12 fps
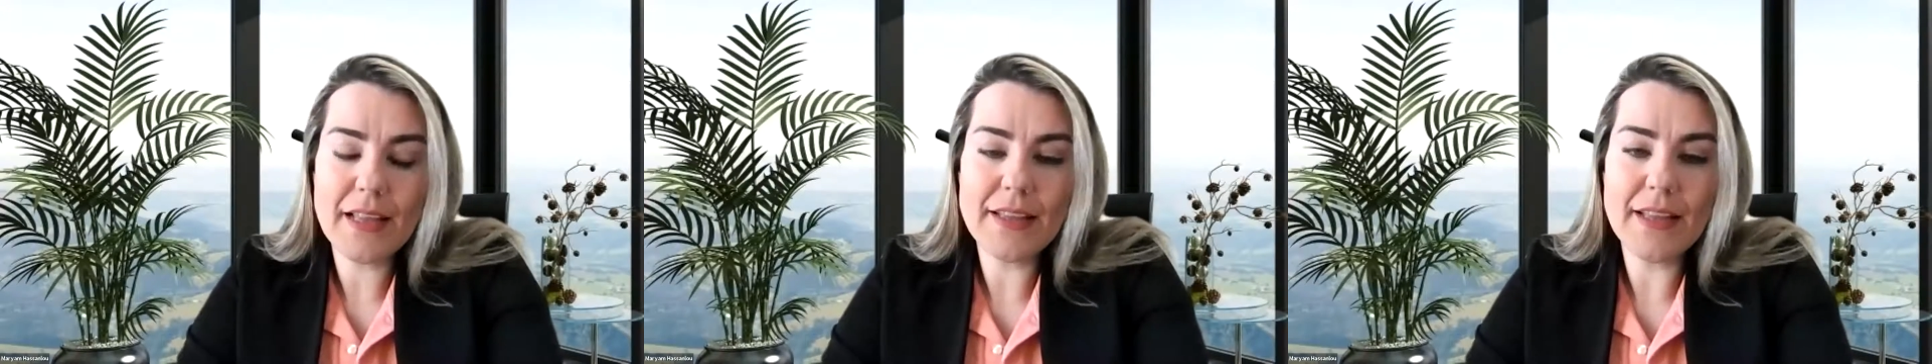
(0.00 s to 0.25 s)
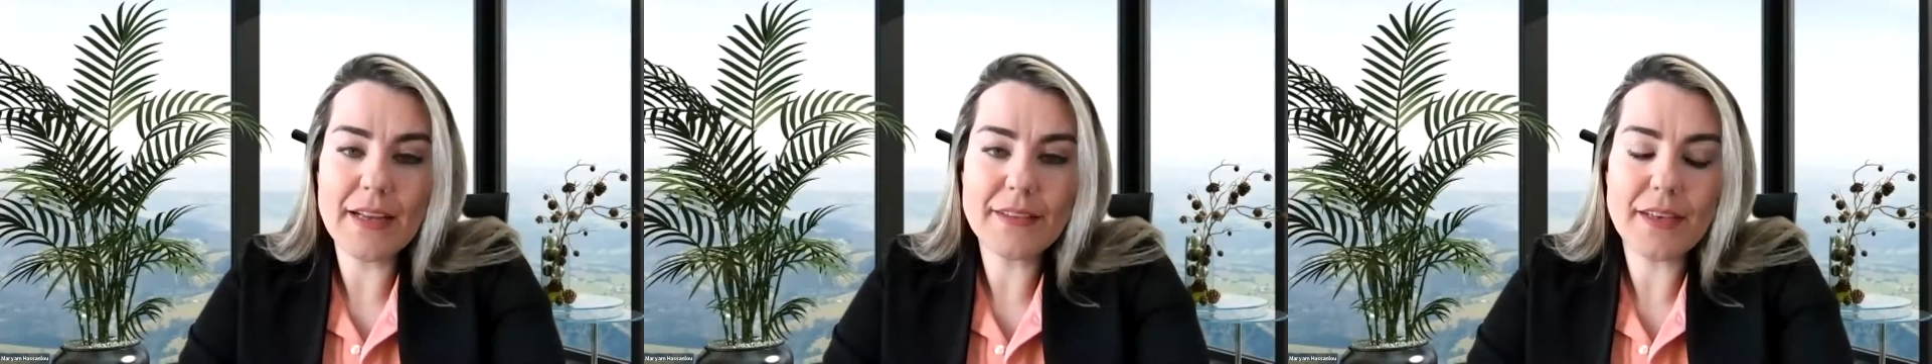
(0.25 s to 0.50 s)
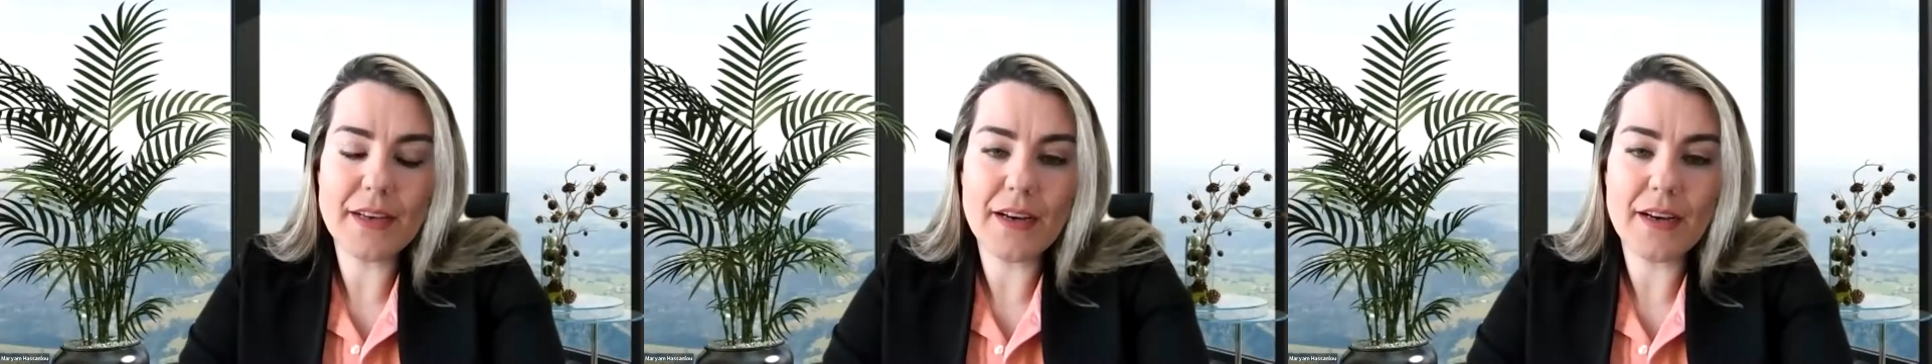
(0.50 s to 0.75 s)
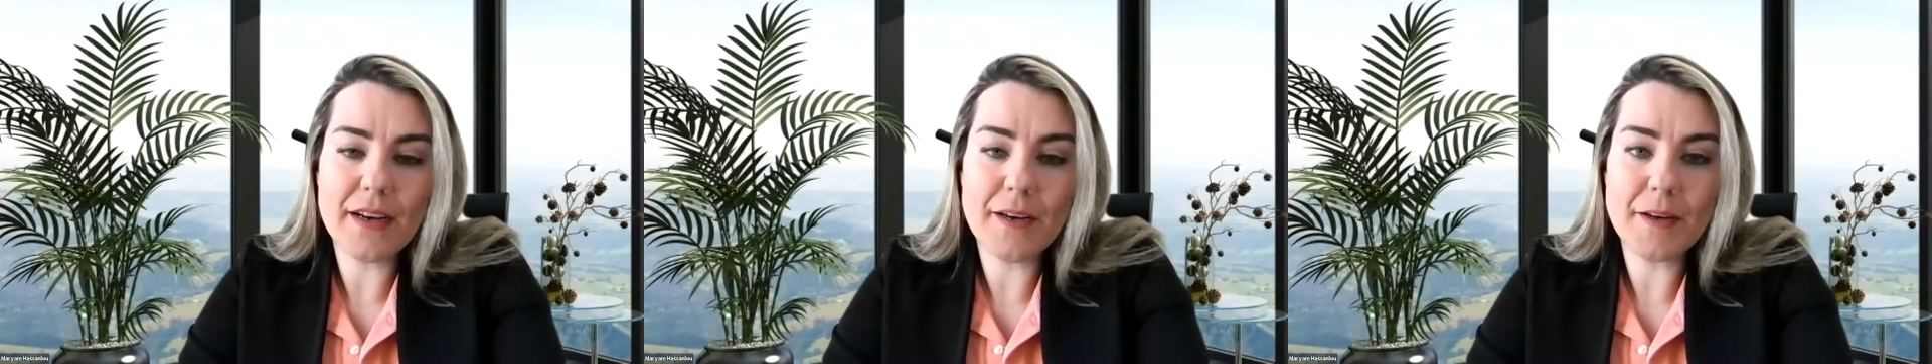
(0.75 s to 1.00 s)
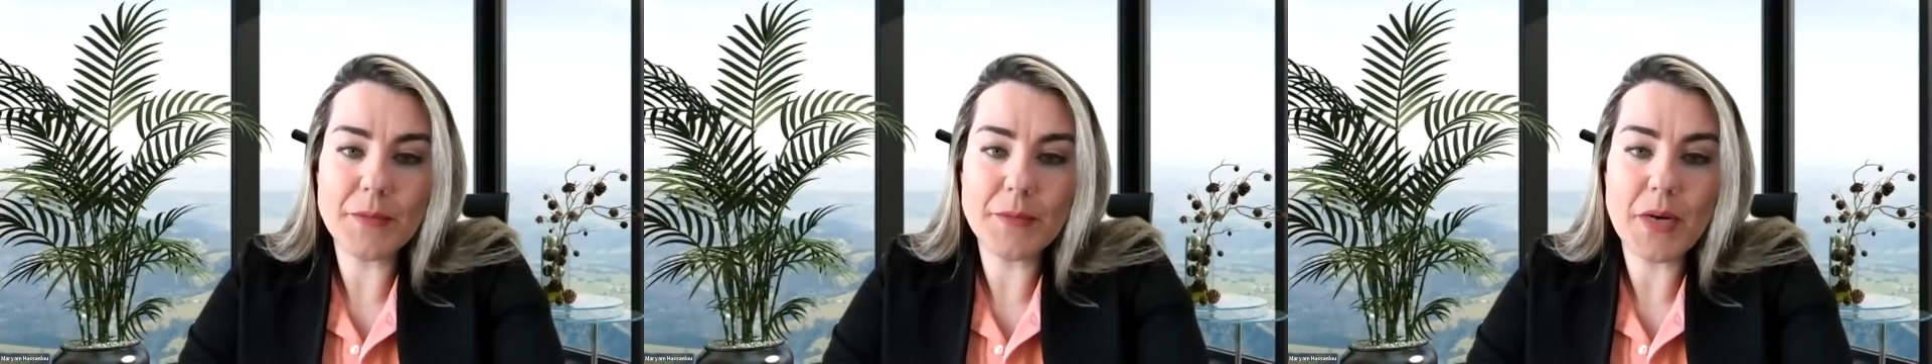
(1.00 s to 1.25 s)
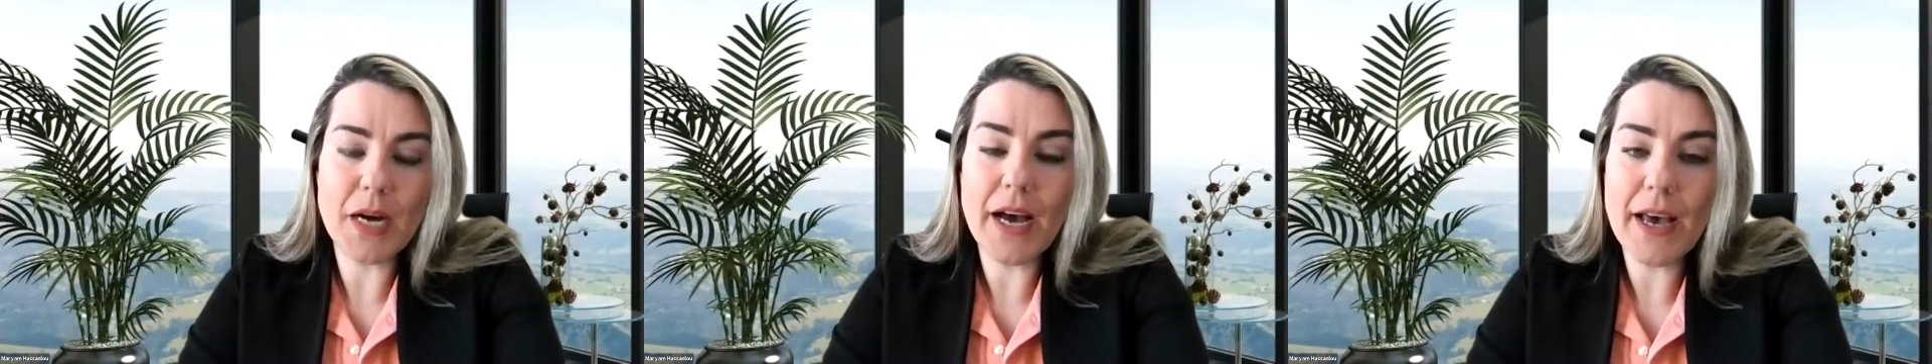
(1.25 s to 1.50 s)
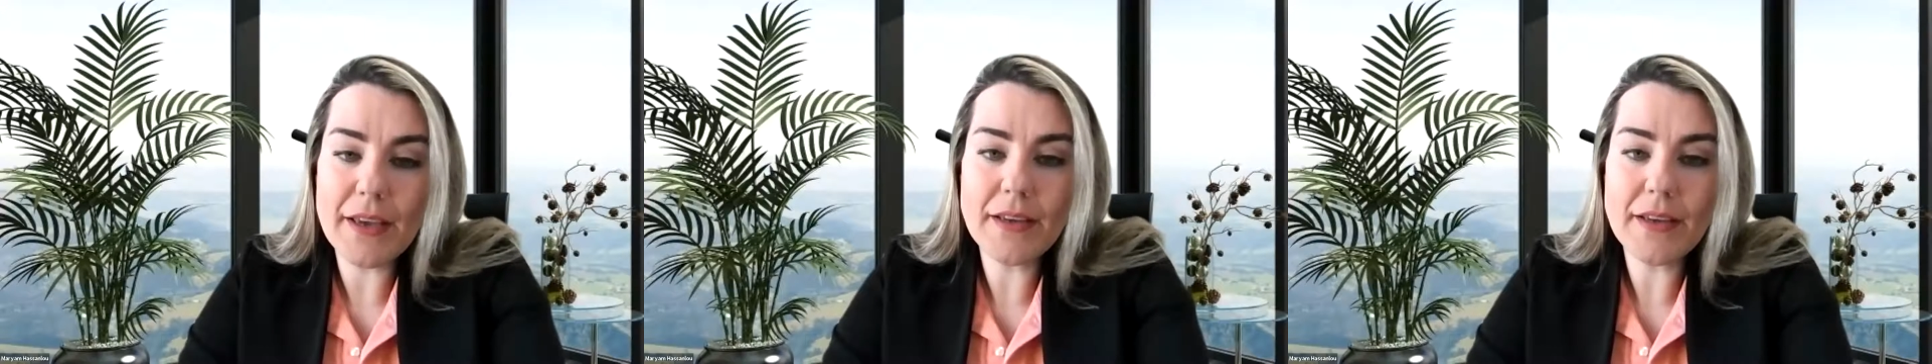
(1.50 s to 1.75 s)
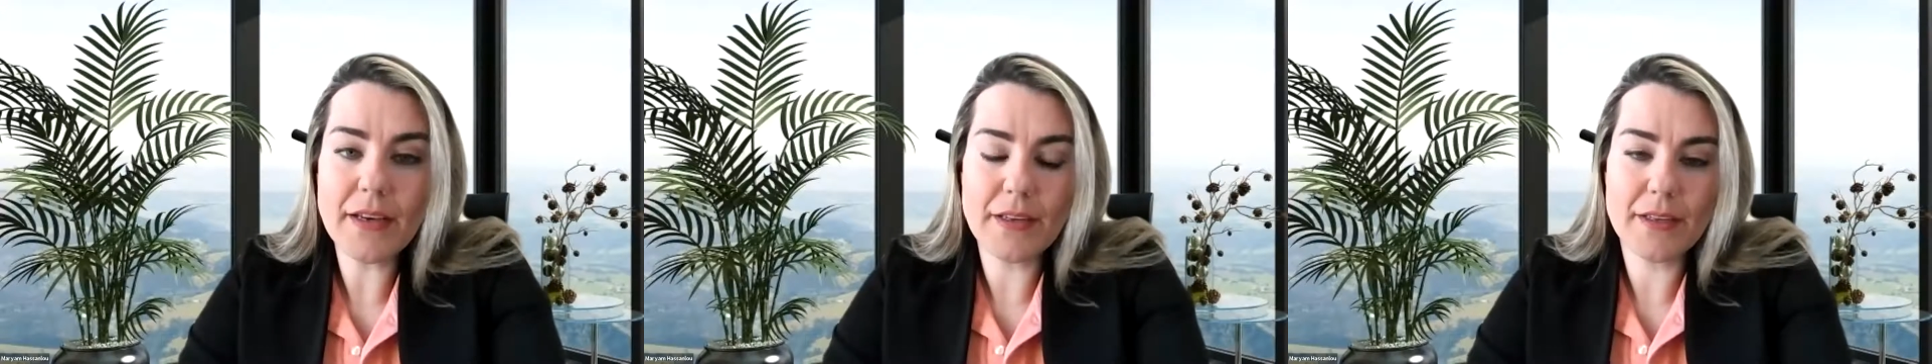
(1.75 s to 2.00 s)
that
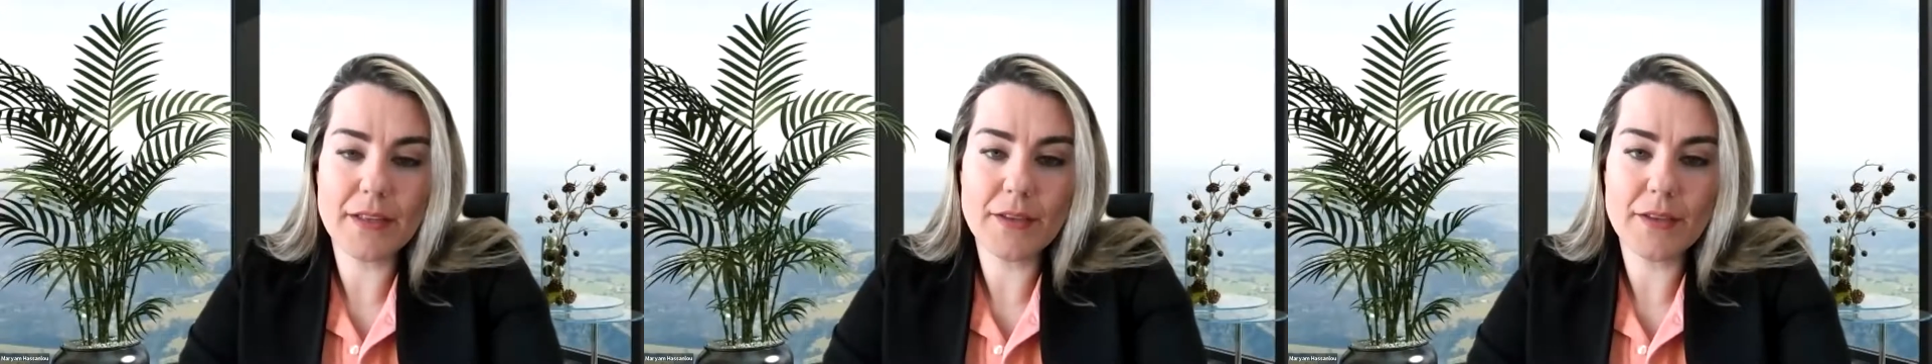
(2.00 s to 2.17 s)
I